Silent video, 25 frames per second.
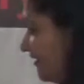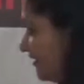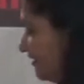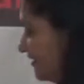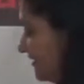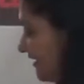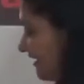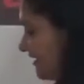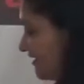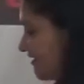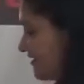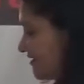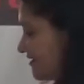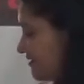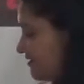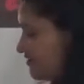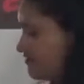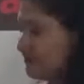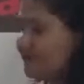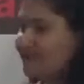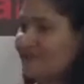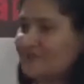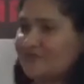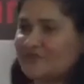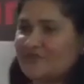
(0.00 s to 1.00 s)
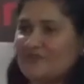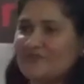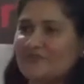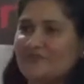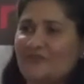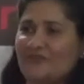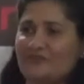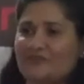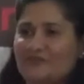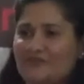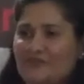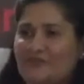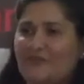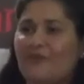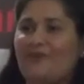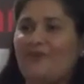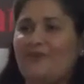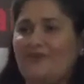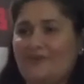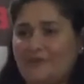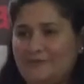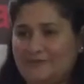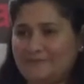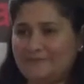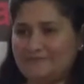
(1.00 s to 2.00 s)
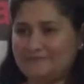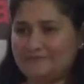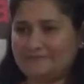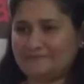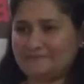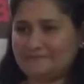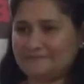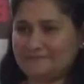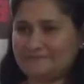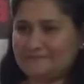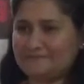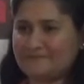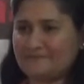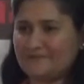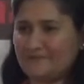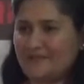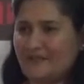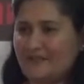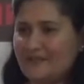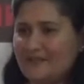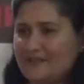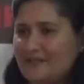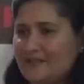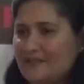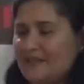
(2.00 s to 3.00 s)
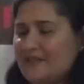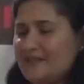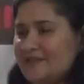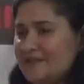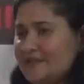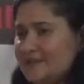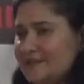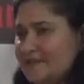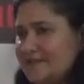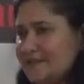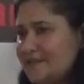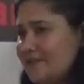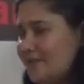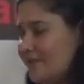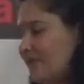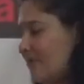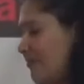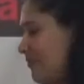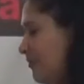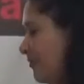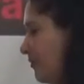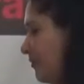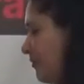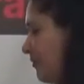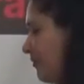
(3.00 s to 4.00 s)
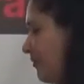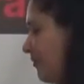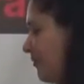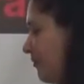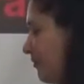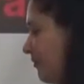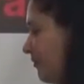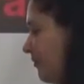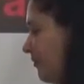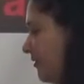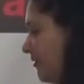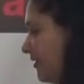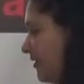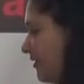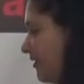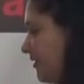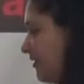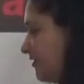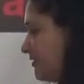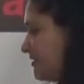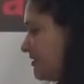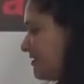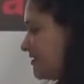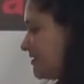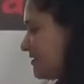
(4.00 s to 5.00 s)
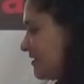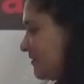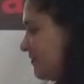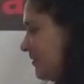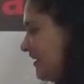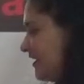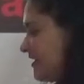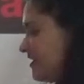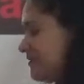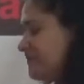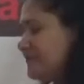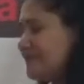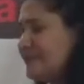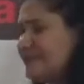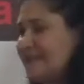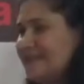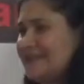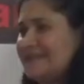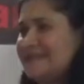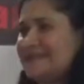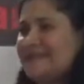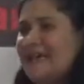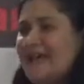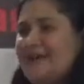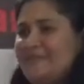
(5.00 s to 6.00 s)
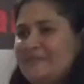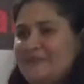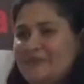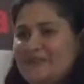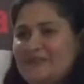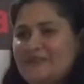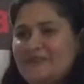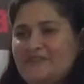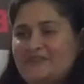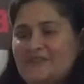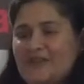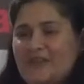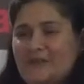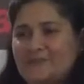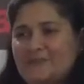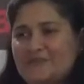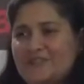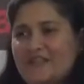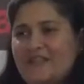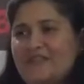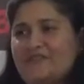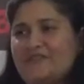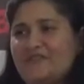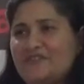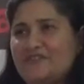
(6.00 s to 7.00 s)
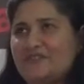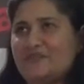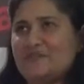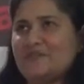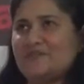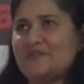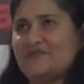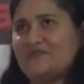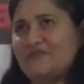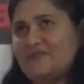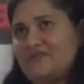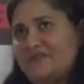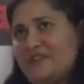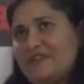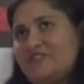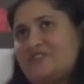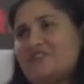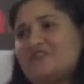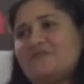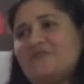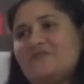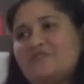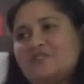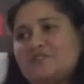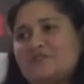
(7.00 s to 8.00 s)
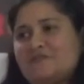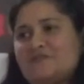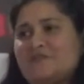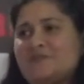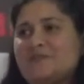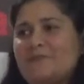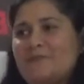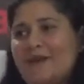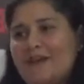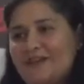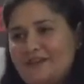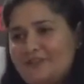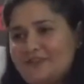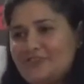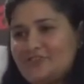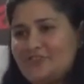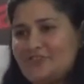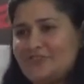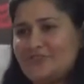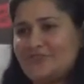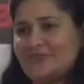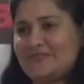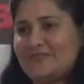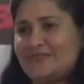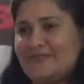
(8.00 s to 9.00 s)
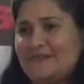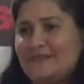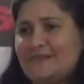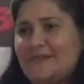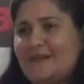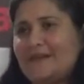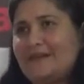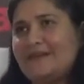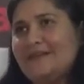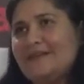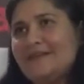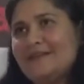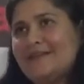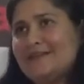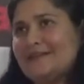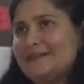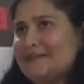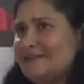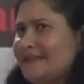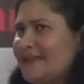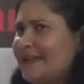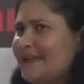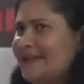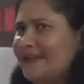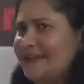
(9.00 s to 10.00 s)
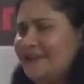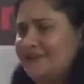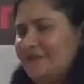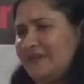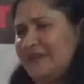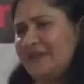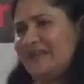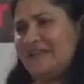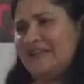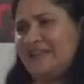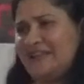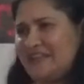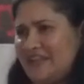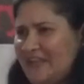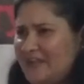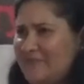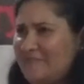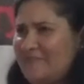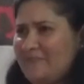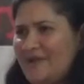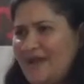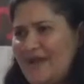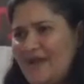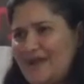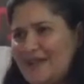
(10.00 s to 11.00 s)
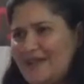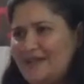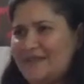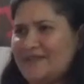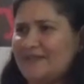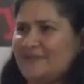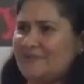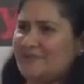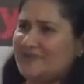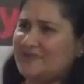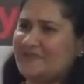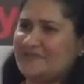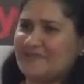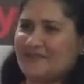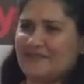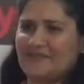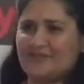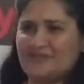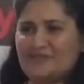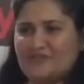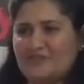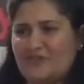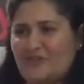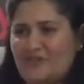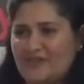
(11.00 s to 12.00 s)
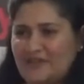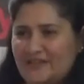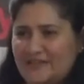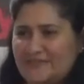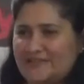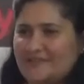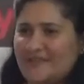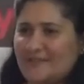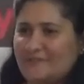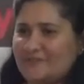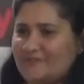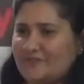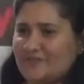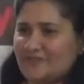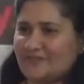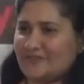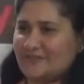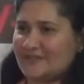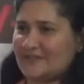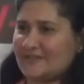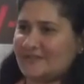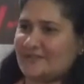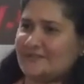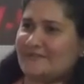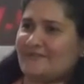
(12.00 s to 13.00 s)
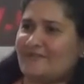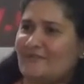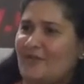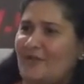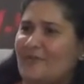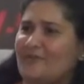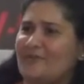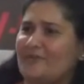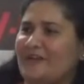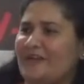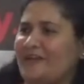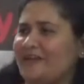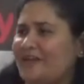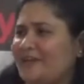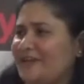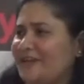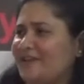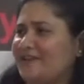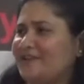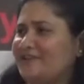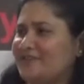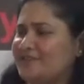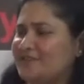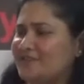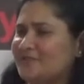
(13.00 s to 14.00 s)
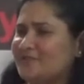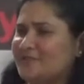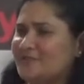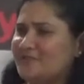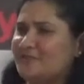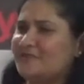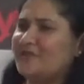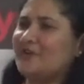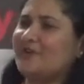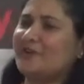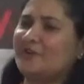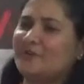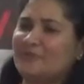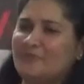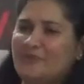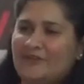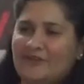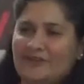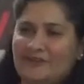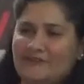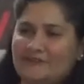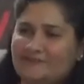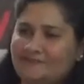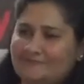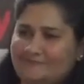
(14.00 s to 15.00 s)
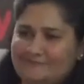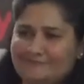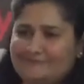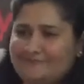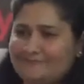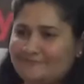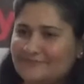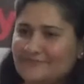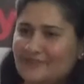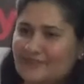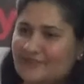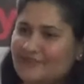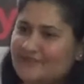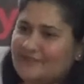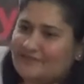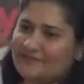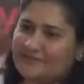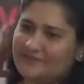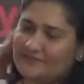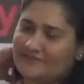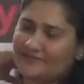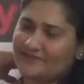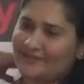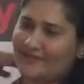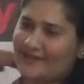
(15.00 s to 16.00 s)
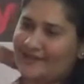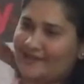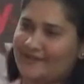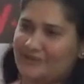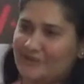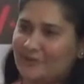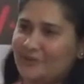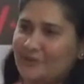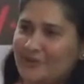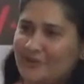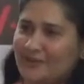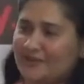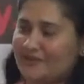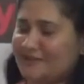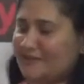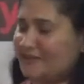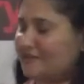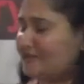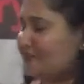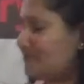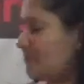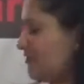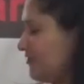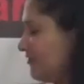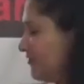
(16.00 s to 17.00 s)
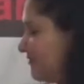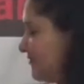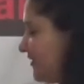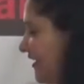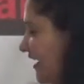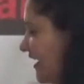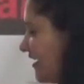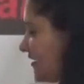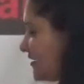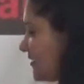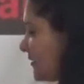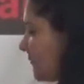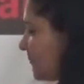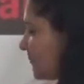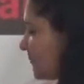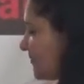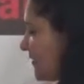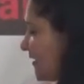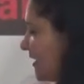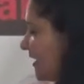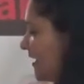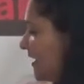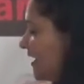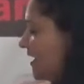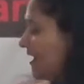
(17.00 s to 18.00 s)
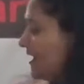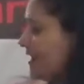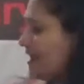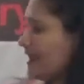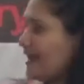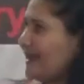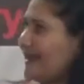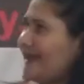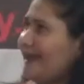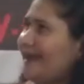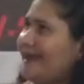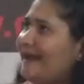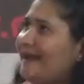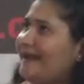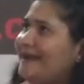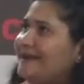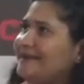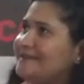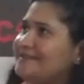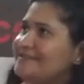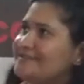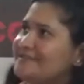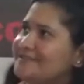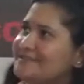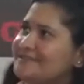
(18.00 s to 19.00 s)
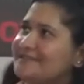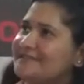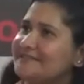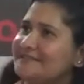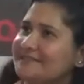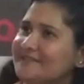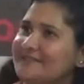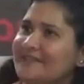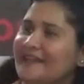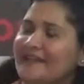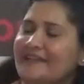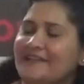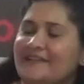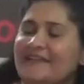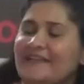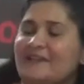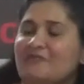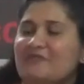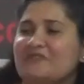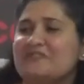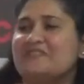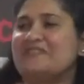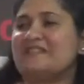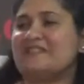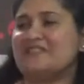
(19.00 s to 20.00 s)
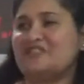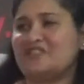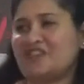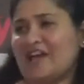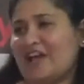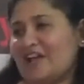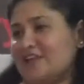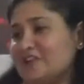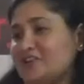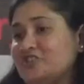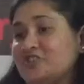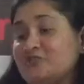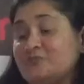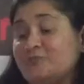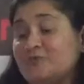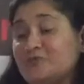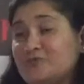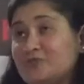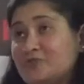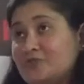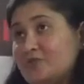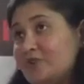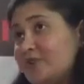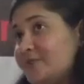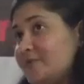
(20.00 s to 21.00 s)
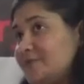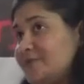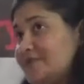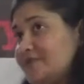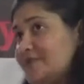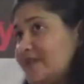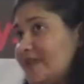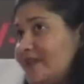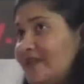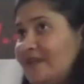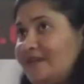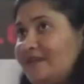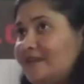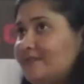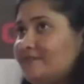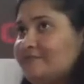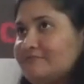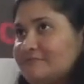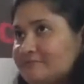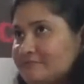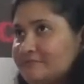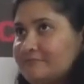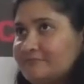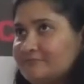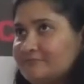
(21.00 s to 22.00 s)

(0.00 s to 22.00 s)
there is a refusal of the call, right? So multiple things happened in Ram's life in terms of adventure. First was the marriage to Sita. Second, when he came back and there was that non-acceptance from Kaikeyi in terms of her being the head queen and all of that. And then there was the challenge put to him saying,